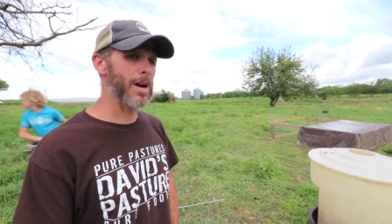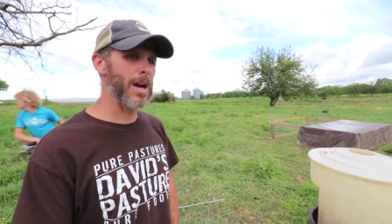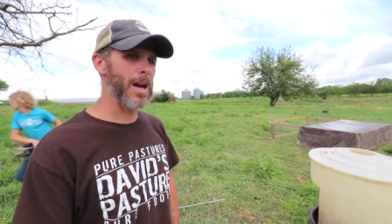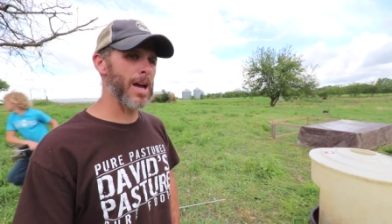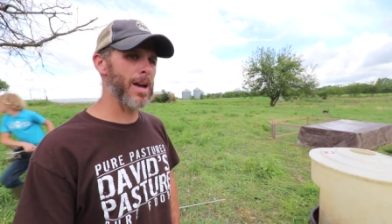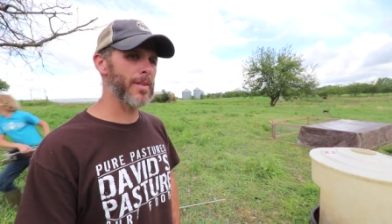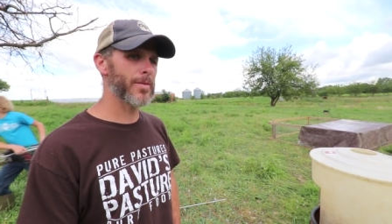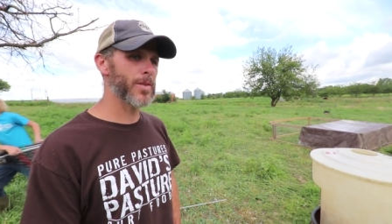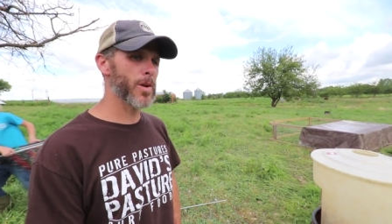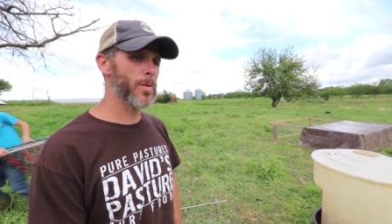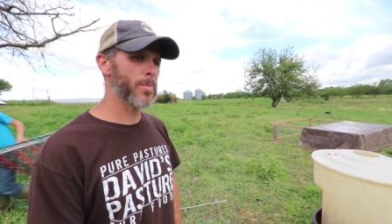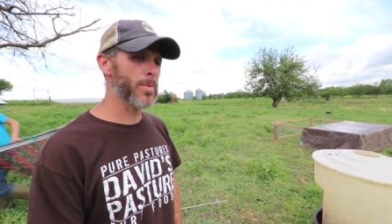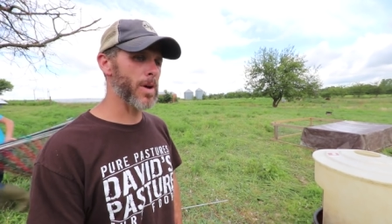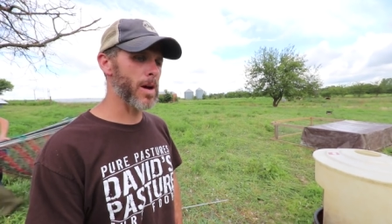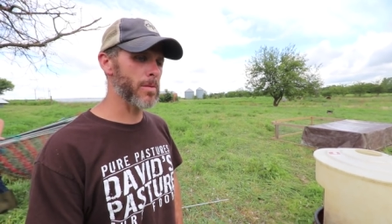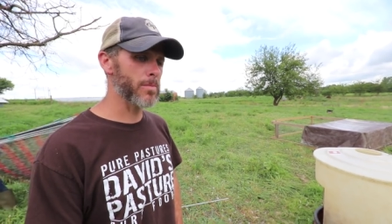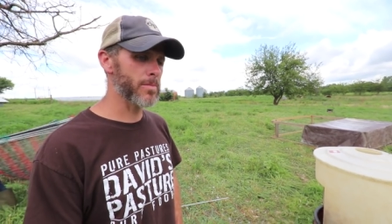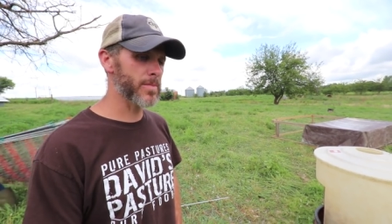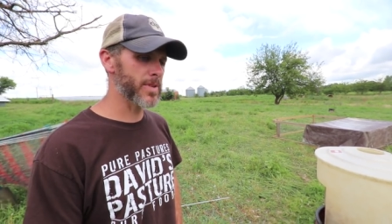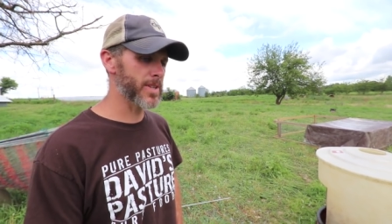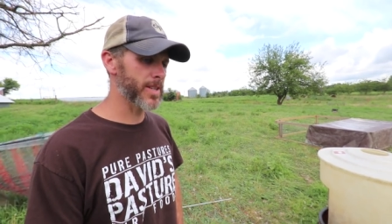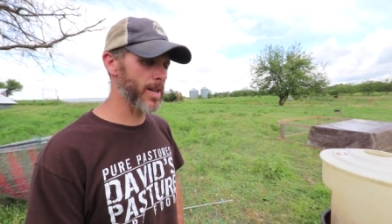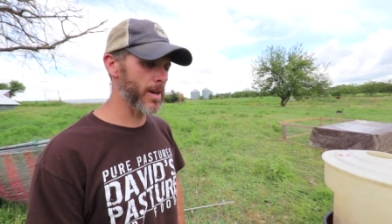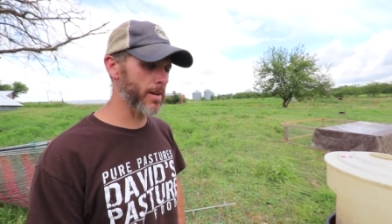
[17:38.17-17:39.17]
I have no
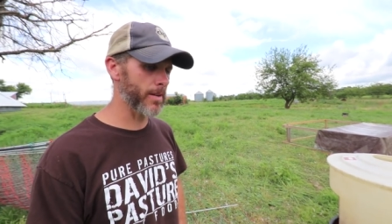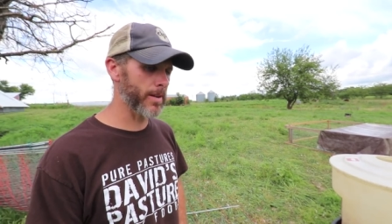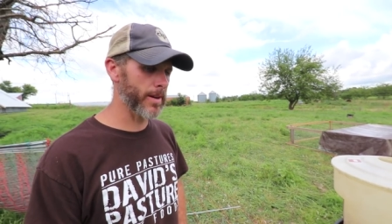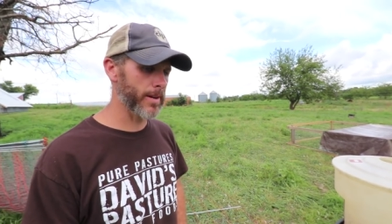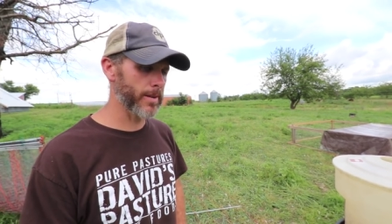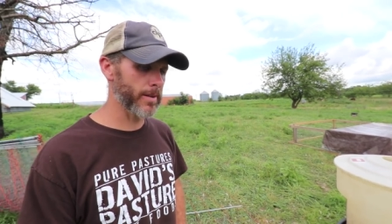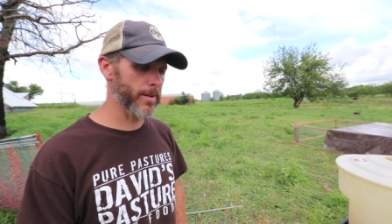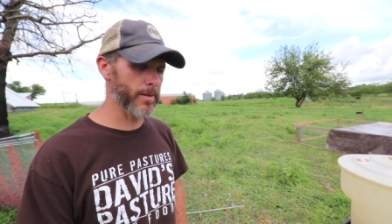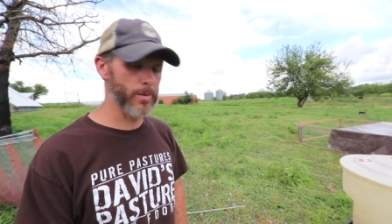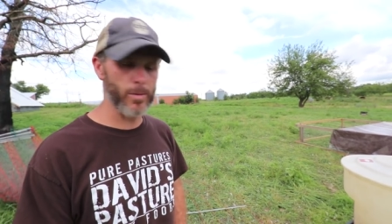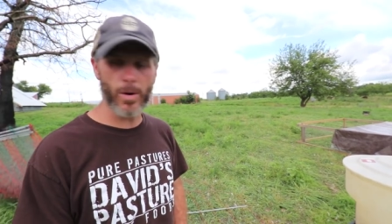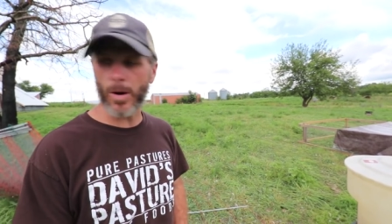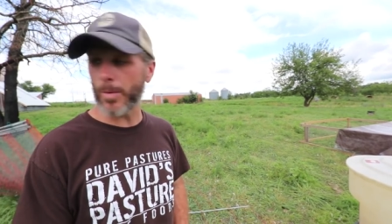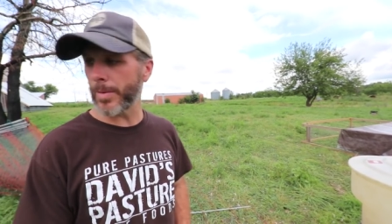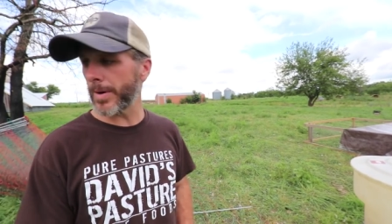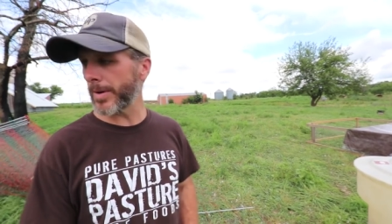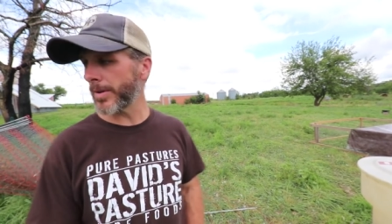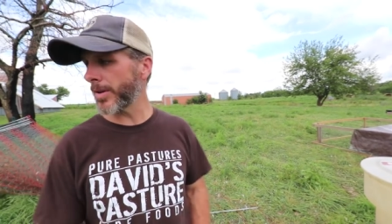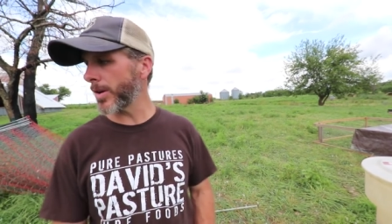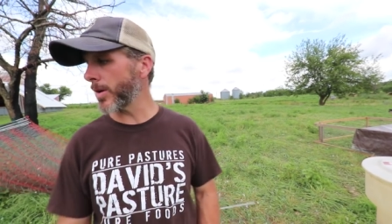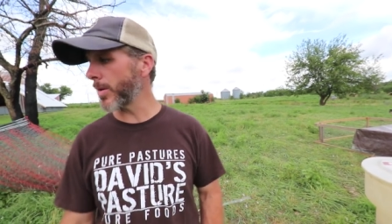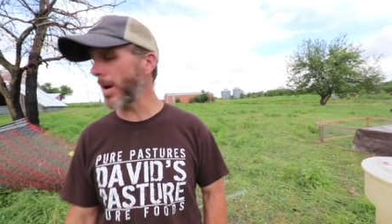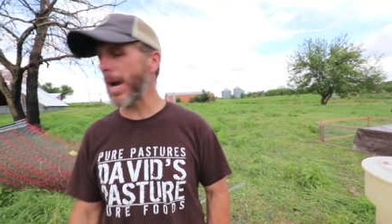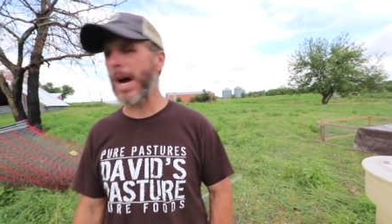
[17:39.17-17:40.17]
problem sharing what we
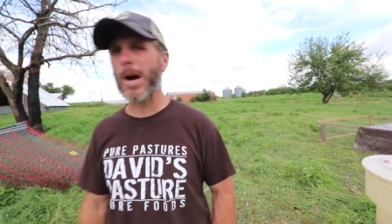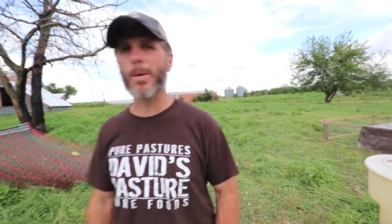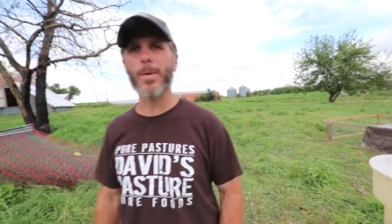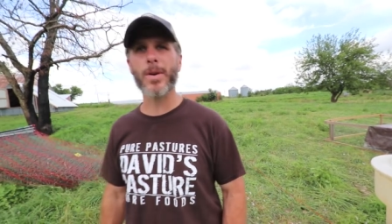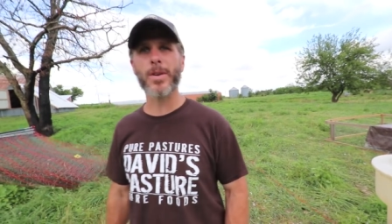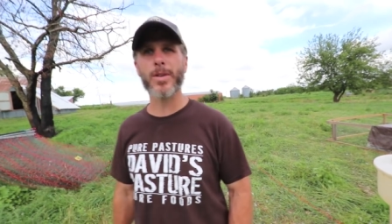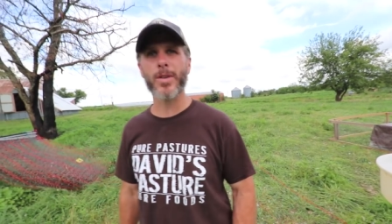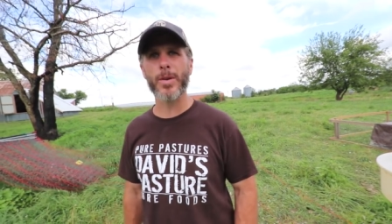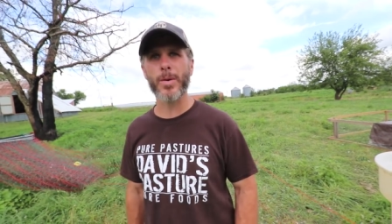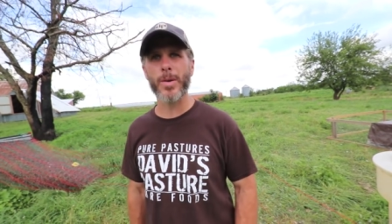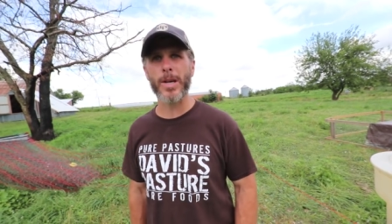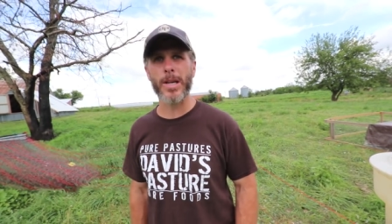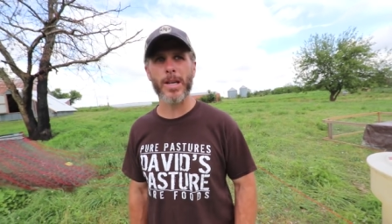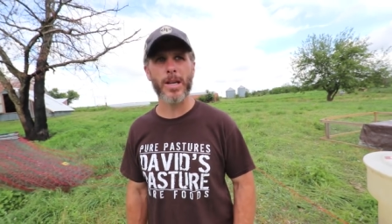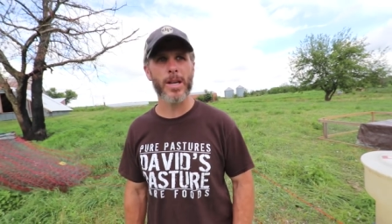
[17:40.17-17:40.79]
do, how we do it.